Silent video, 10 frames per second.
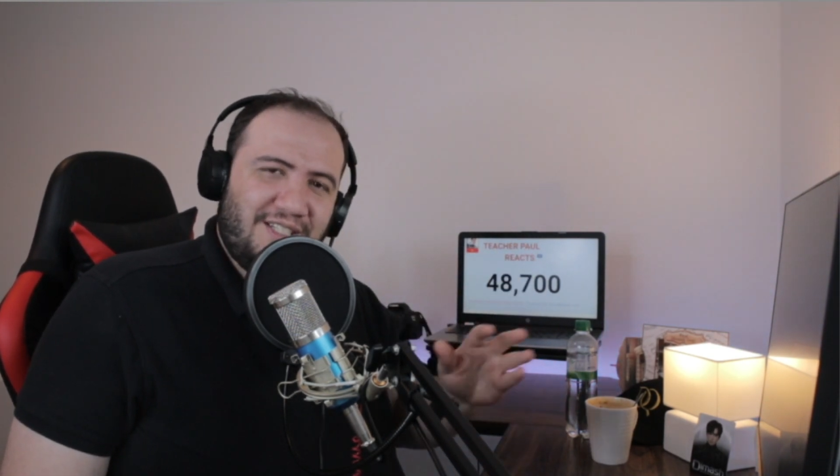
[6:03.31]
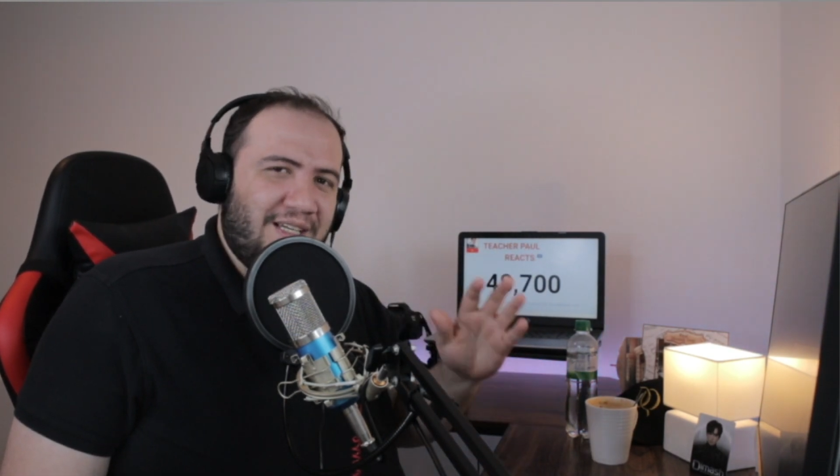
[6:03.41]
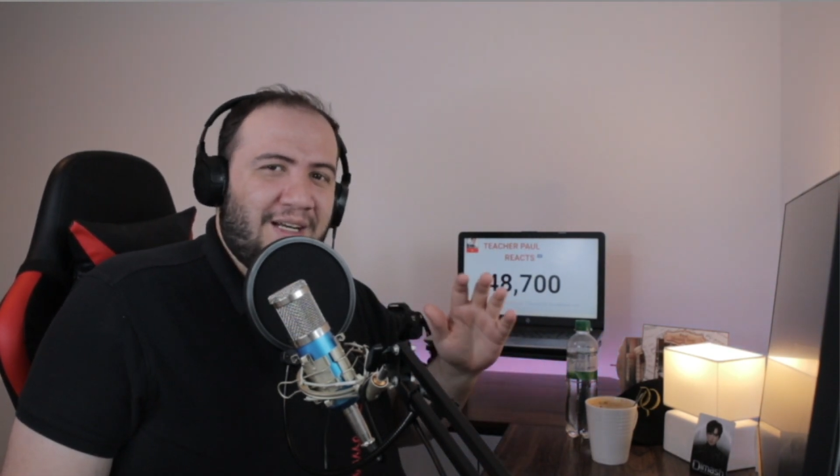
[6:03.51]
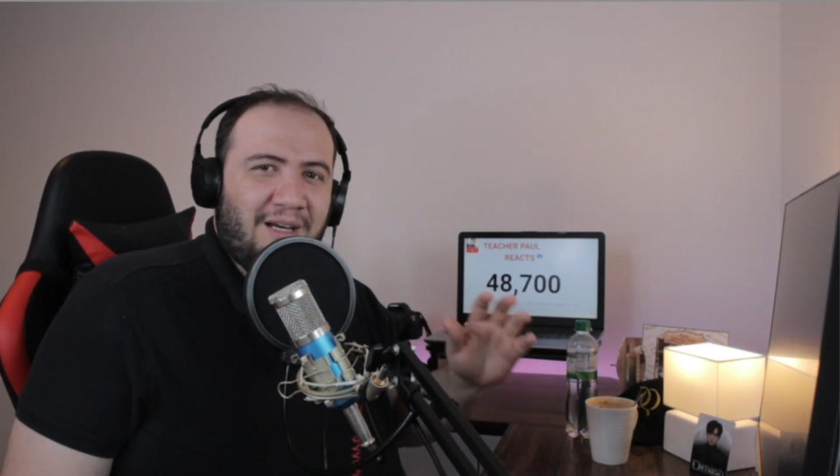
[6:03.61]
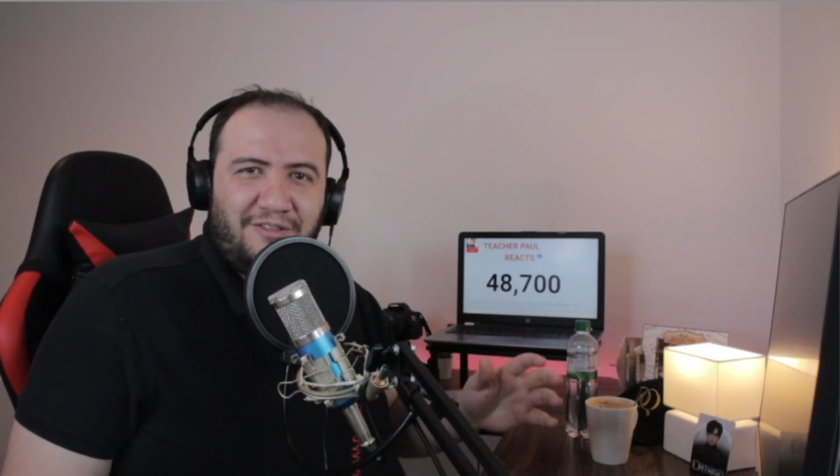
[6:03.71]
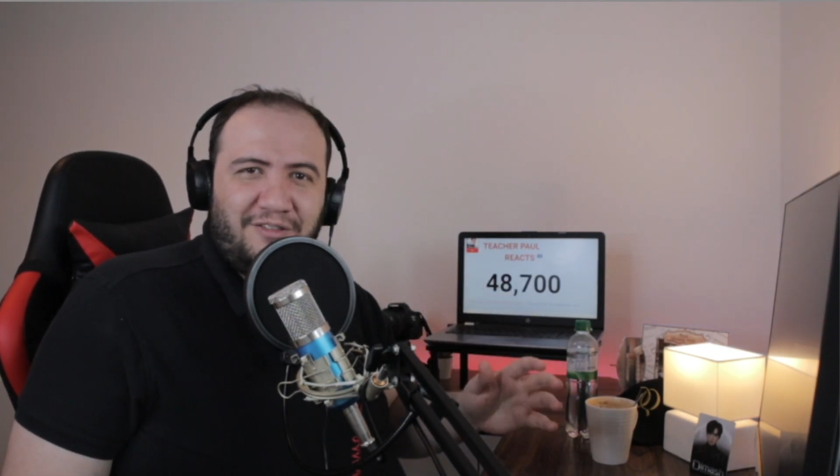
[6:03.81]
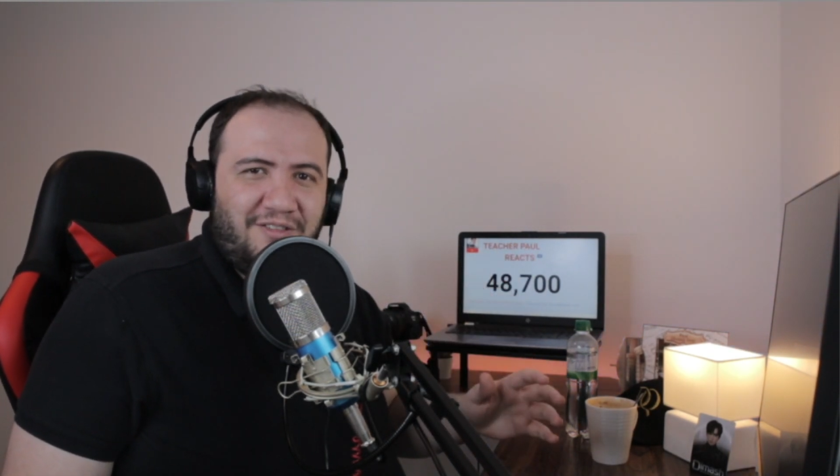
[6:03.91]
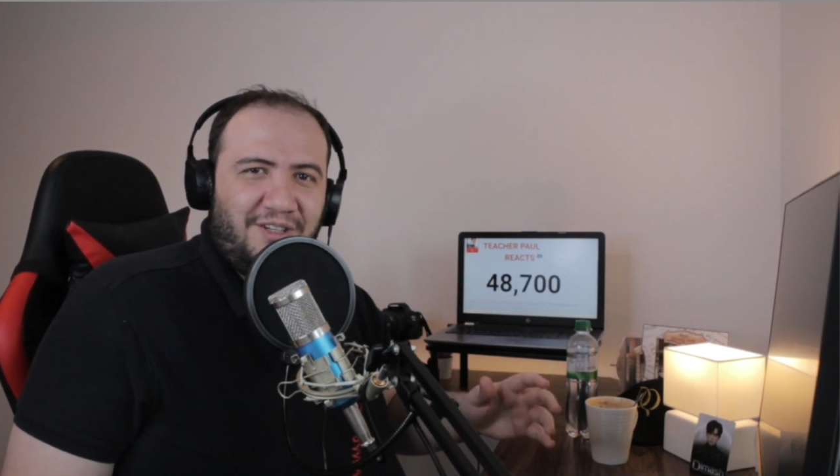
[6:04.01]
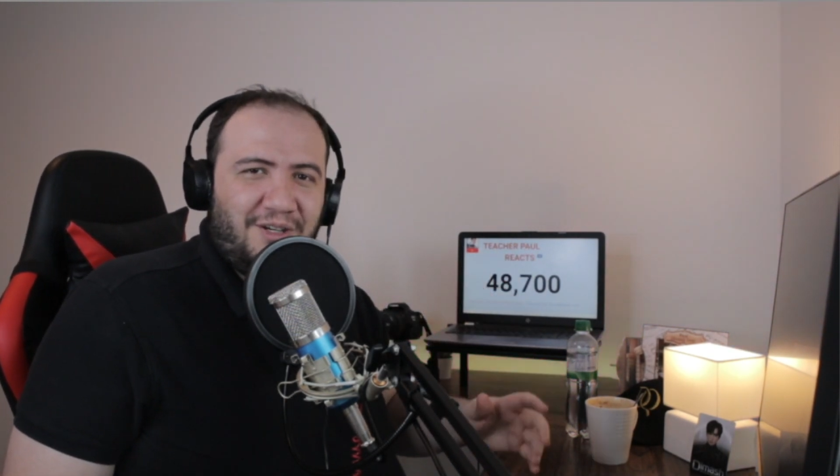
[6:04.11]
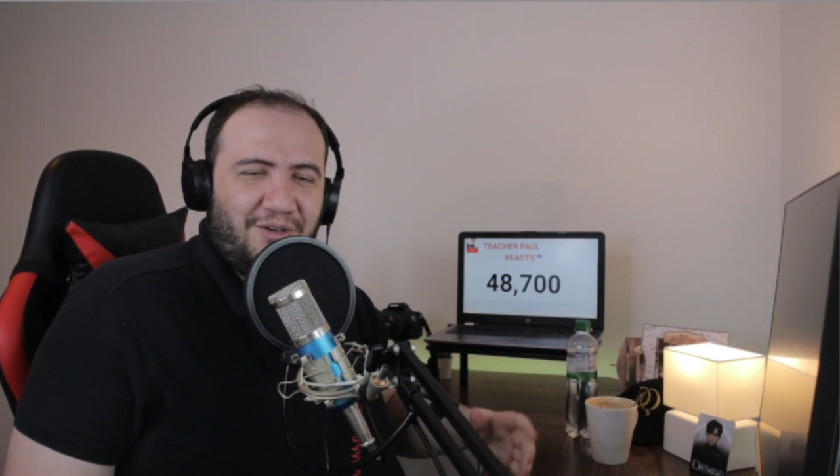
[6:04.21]
enough, you
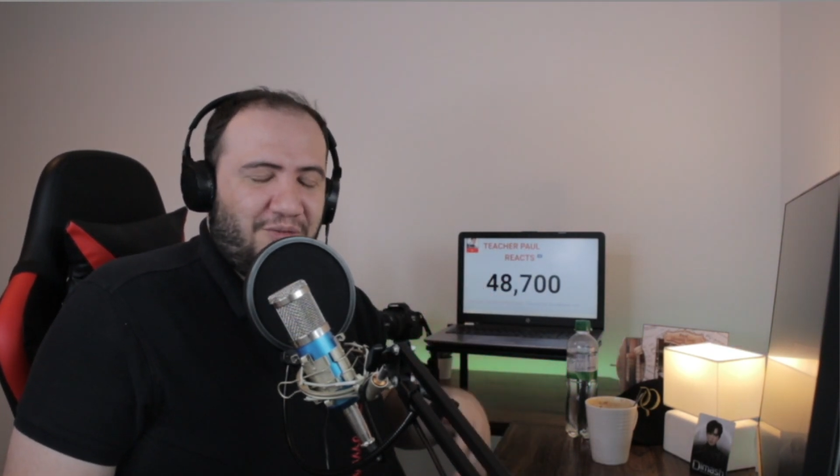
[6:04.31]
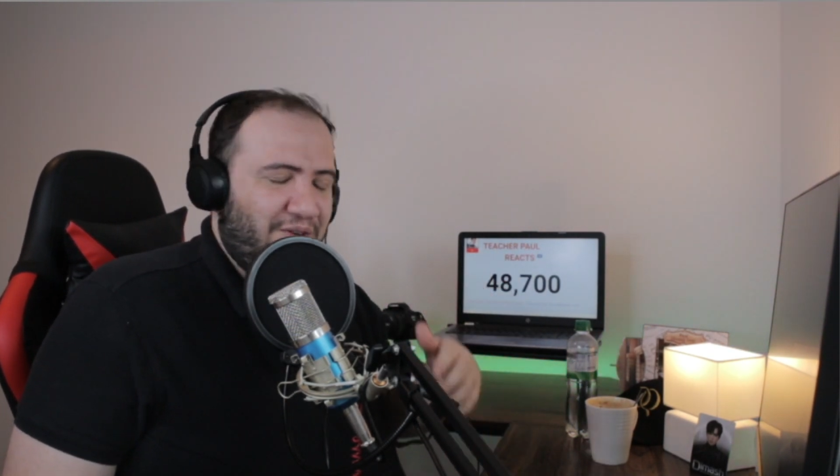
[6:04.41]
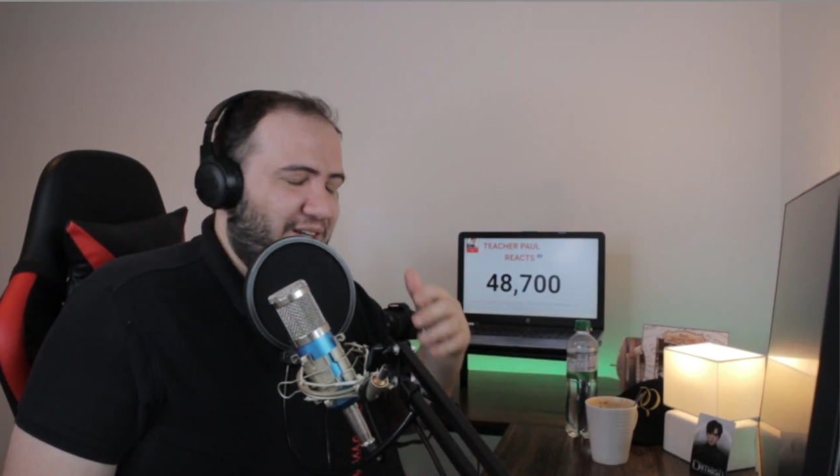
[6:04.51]
know, a